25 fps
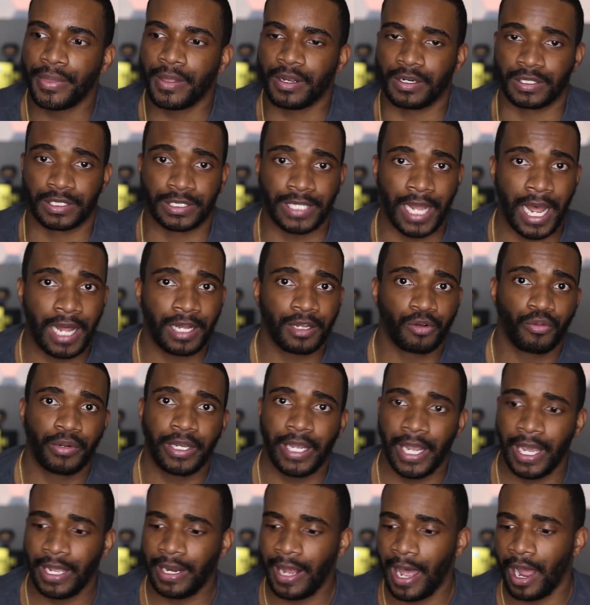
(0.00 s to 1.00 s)
are
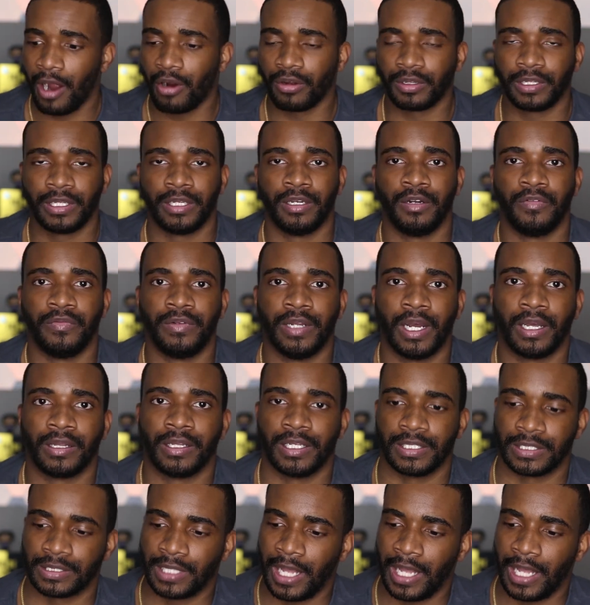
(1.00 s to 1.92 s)
salary and hourly who've done this.